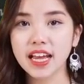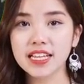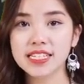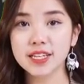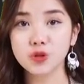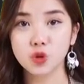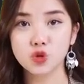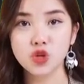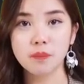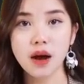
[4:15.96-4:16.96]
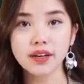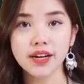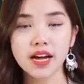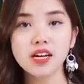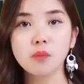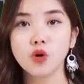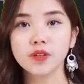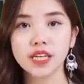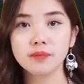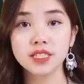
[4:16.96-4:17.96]
People will be asking how
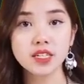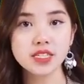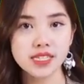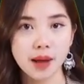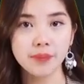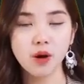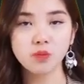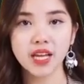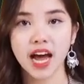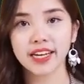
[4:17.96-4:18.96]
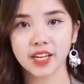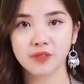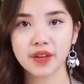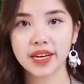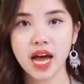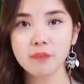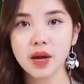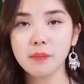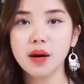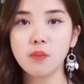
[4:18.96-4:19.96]
long until VR really catches
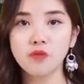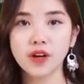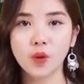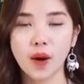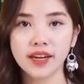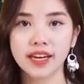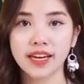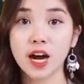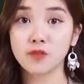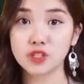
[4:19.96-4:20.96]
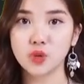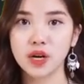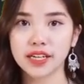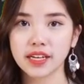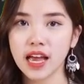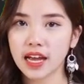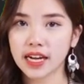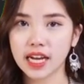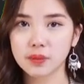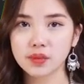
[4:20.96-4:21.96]
on and what headsets will look like in
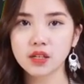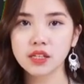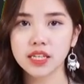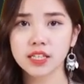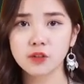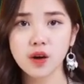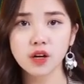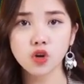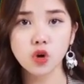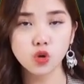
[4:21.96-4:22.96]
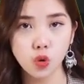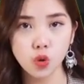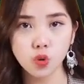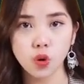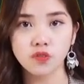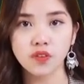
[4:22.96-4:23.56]
20 years.